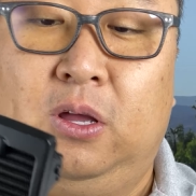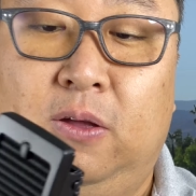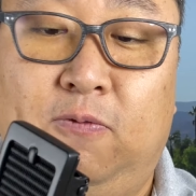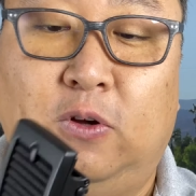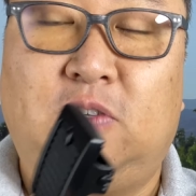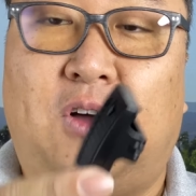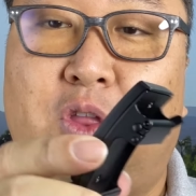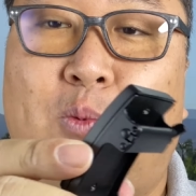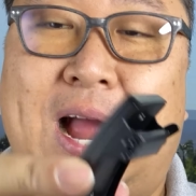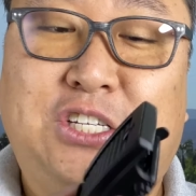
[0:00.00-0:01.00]
First of all, the
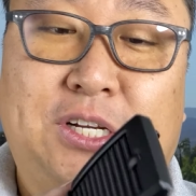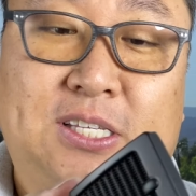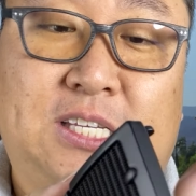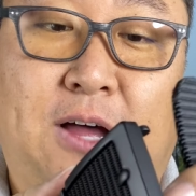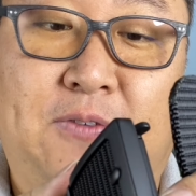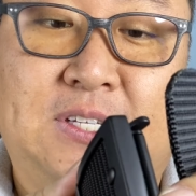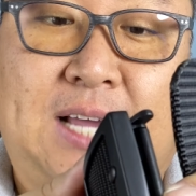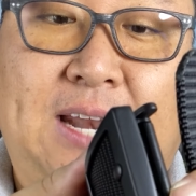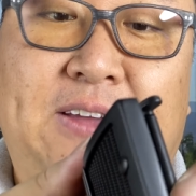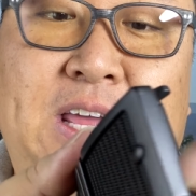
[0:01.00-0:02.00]
ratchet itself is
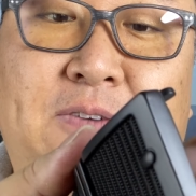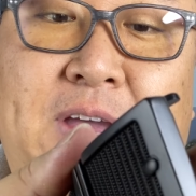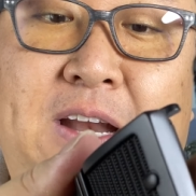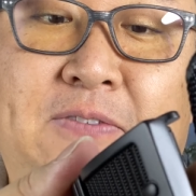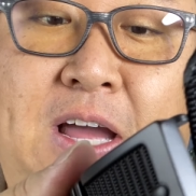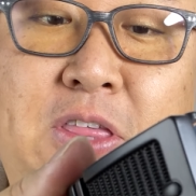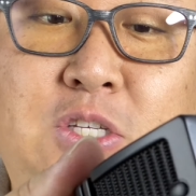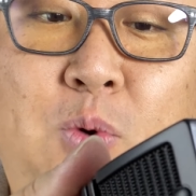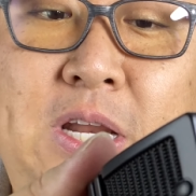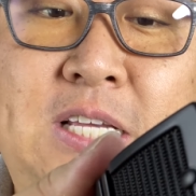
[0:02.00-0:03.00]
kind of innovative. Now, this
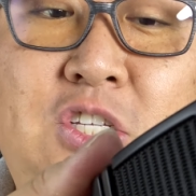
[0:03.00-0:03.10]
one is